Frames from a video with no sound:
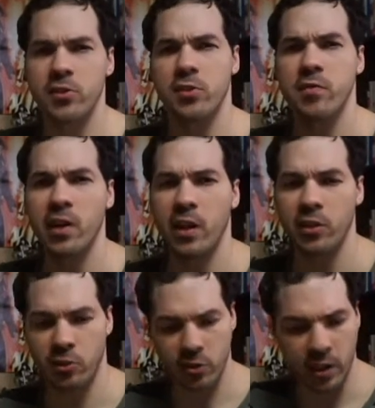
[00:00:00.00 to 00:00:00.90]
So very
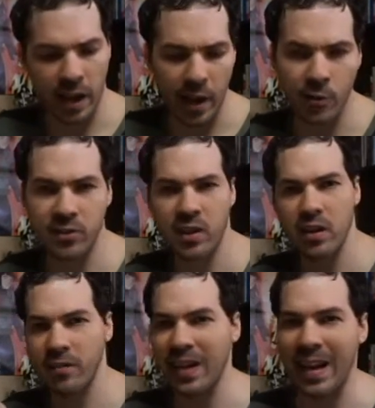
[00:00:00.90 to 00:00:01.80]
interesting how it's
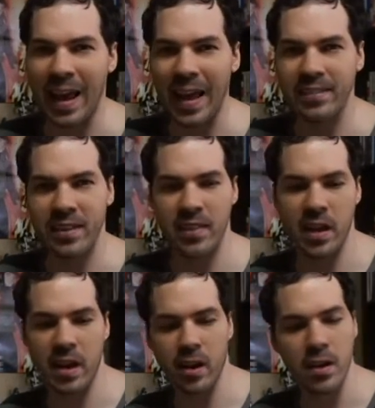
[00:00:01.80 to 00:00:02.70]
kind of connected
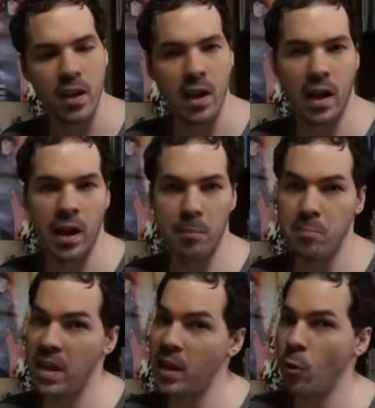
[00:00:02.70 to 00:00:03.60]
there
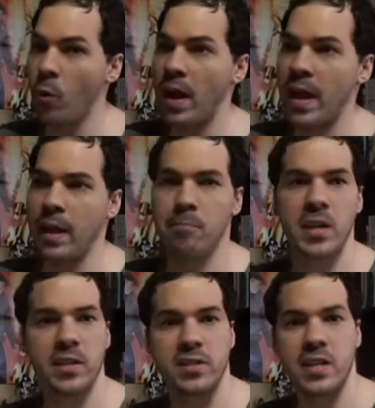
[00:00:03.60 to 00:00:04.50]
in a way,
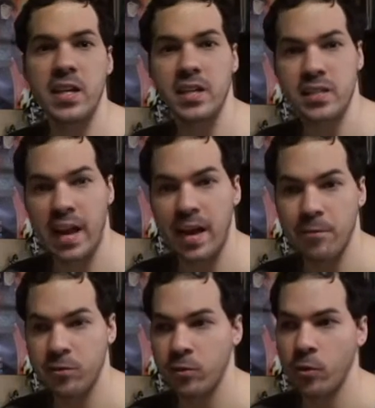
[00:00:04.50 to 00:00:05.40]
because he doesn't
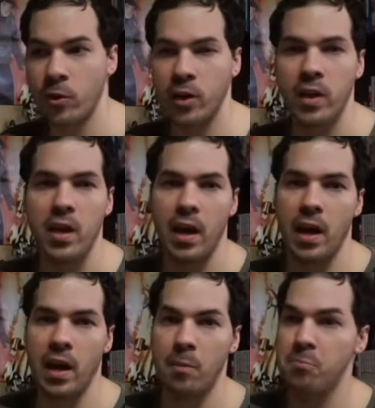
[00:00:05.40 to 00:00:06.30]
have a sword,
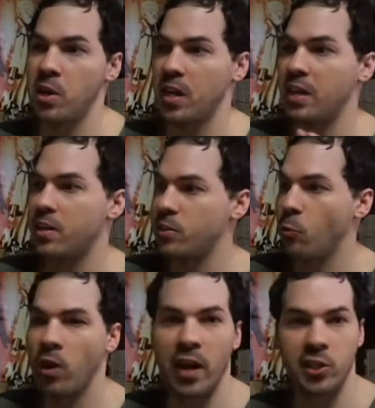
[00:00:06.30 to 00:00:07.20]
but he
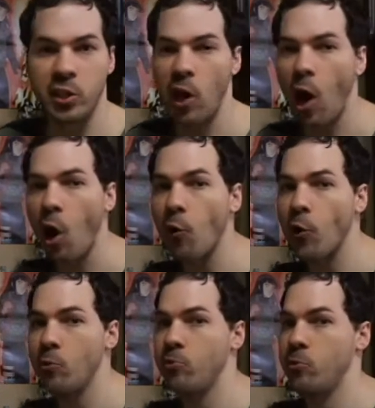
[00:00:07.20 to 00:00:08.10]
doesn't want
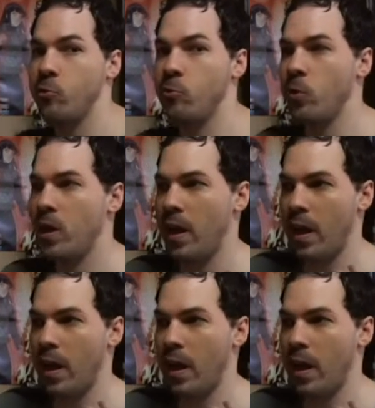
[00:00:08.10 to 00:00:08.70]
Ashitaro to